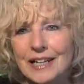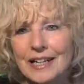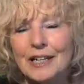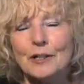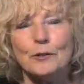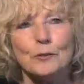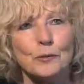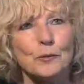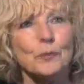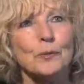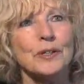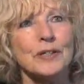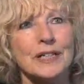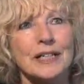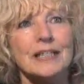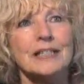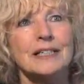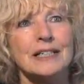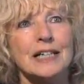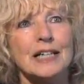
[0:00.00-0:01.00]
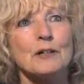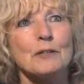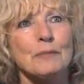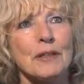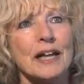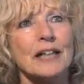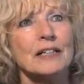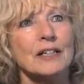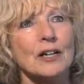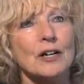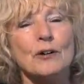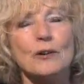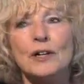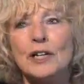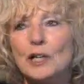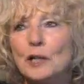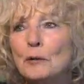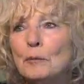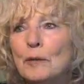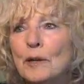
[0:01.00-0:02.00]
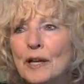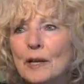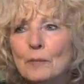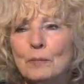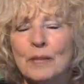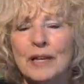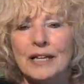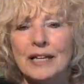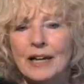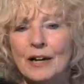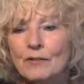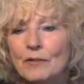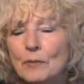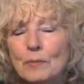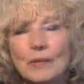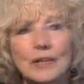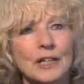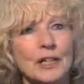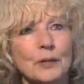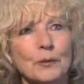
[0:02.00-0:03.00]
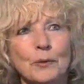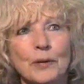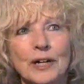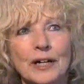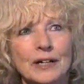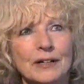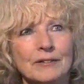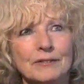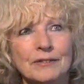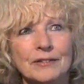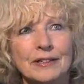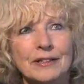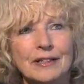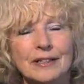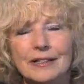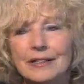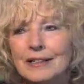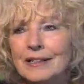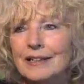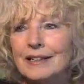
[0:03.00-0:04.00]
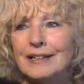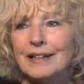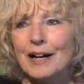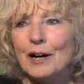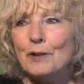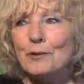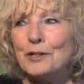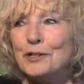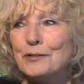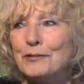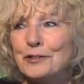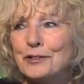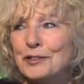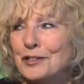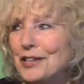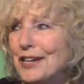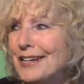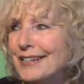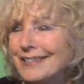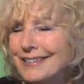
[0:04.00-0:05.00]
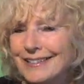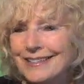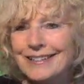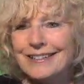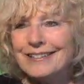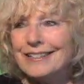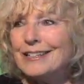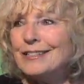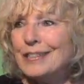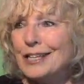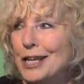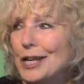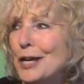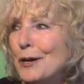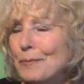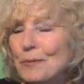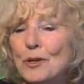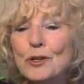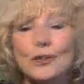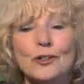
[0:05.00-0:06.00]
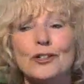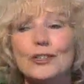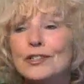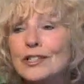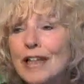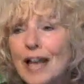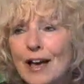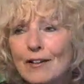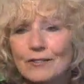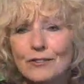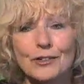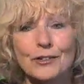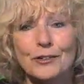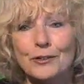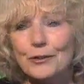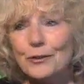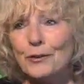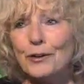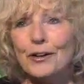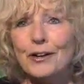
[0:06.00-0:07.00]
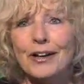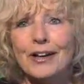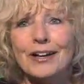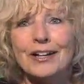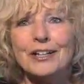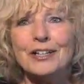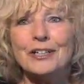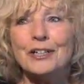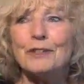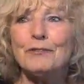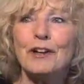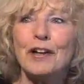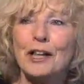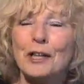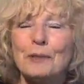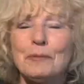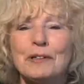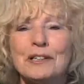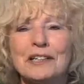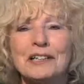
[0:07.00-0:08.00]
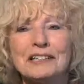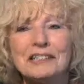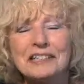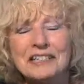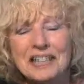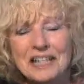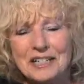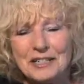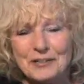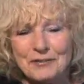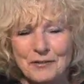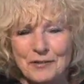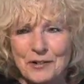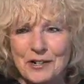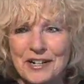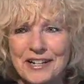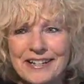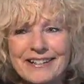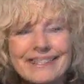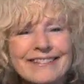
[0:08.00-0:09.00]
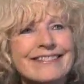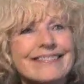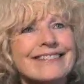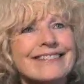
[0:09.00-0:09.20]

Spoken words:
And we need to keep that going and make everybody aware of how wonderful jazz is. It's hip. You just have to develop a little taste for it.